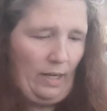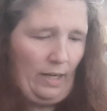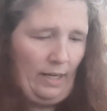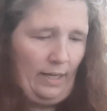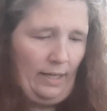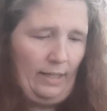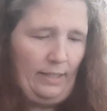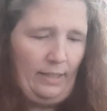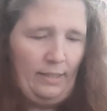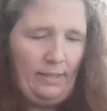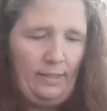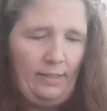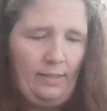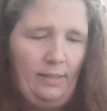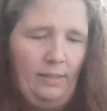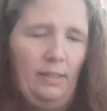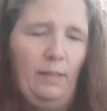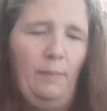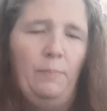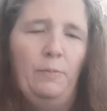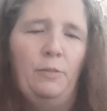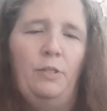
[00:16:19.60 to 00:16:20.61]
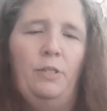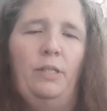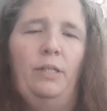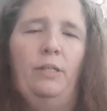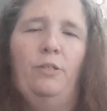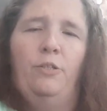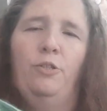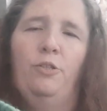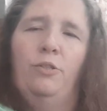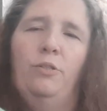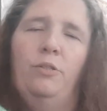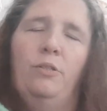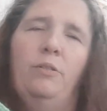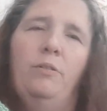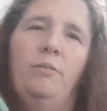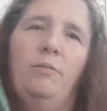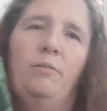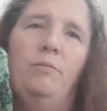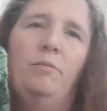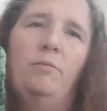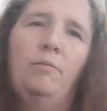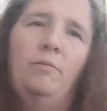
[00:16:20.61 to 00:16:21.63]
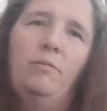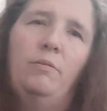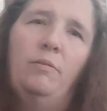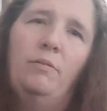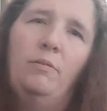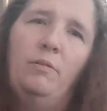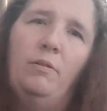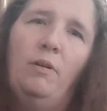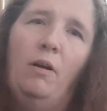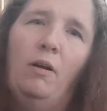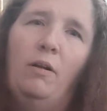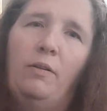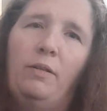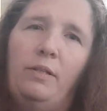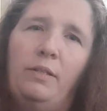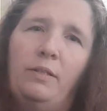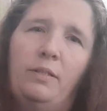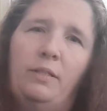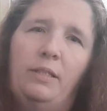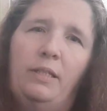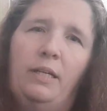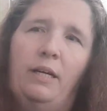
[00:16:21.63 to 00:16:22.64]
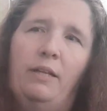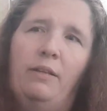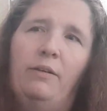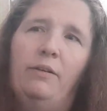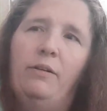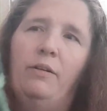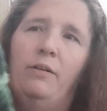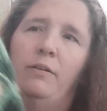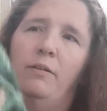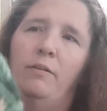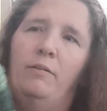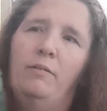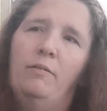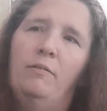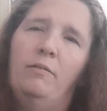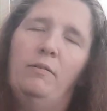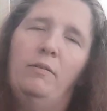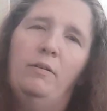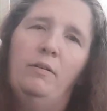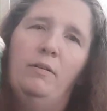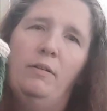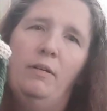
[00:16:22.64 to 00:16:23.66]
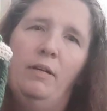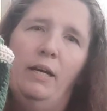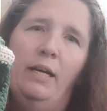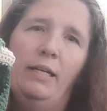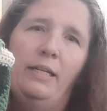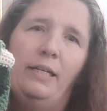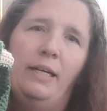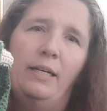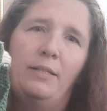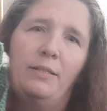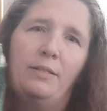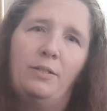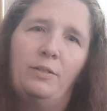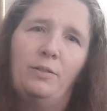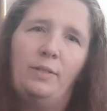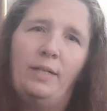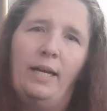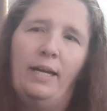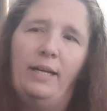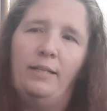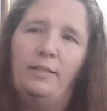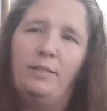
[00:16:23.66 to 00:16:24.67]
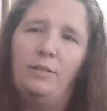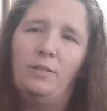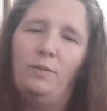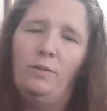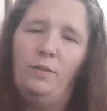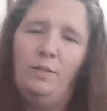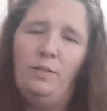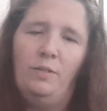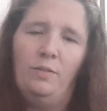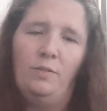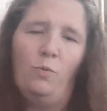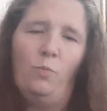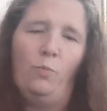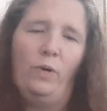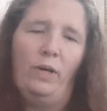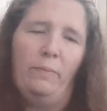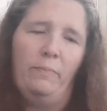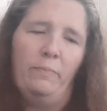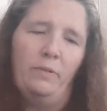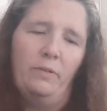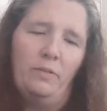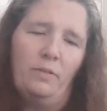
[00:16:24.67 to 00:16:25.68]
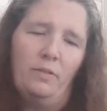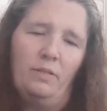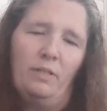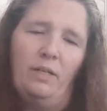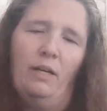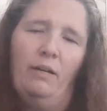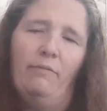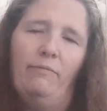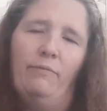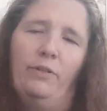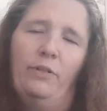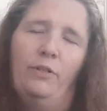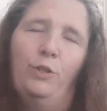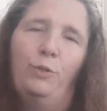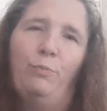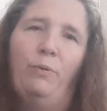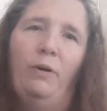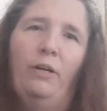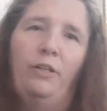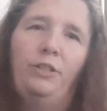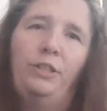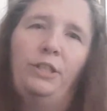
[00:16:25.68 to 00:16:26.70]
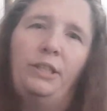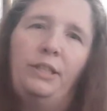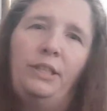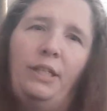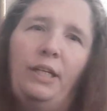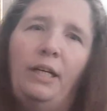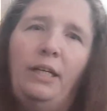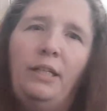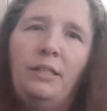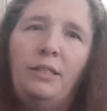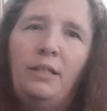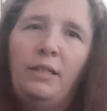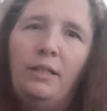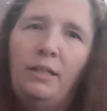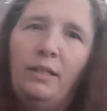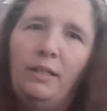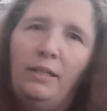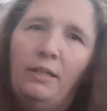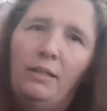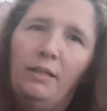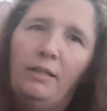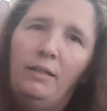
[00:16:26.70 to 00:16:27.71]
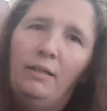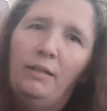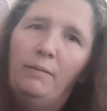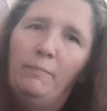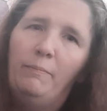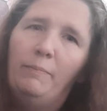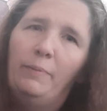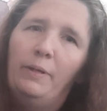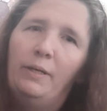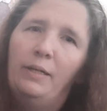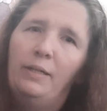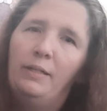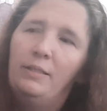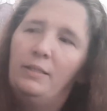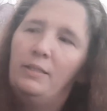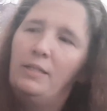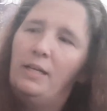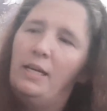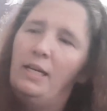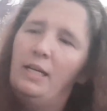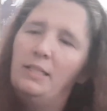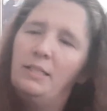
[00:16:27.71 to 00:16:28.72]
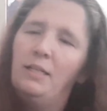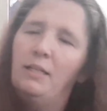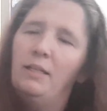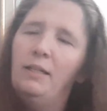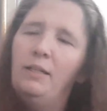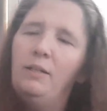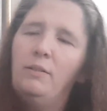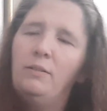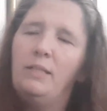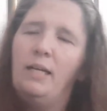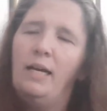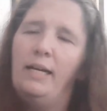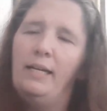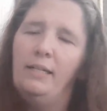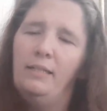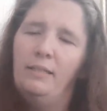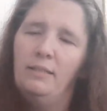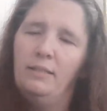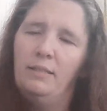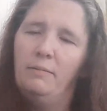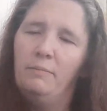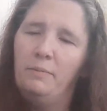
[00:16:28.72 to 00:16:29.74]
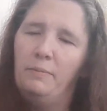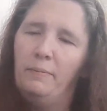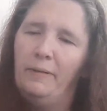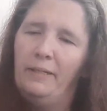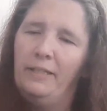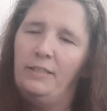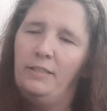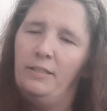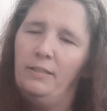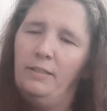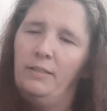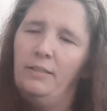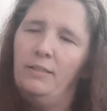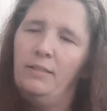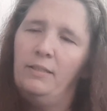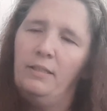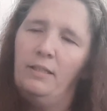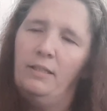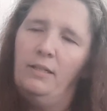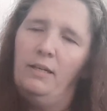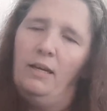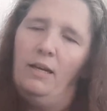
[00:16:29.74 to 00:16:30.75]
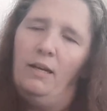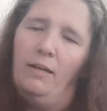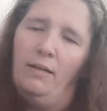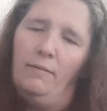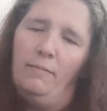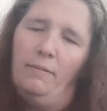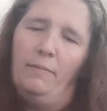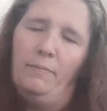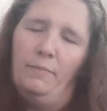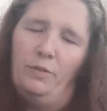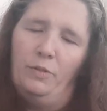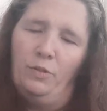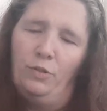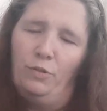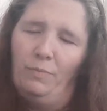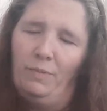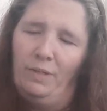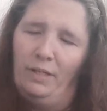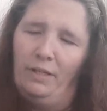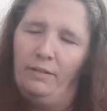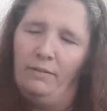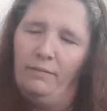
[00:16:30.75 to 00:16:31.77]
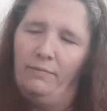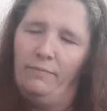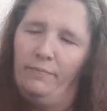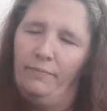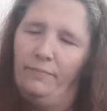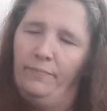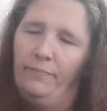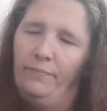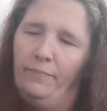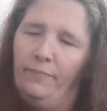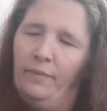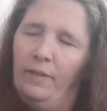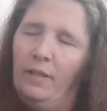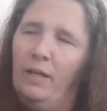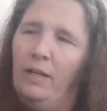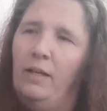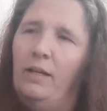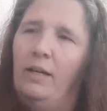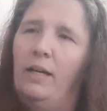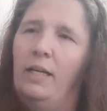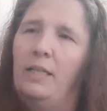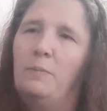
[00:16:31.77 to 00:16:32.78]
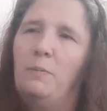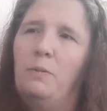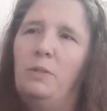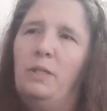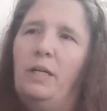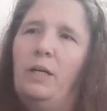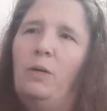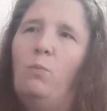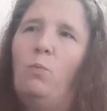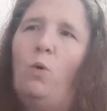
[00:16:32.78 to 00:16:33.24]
I slip stitched all these together. And yes, there's ends. So this is a whip. This is not a finished project yet. And it's a little tight in some places. I'm assuming, I suppose I could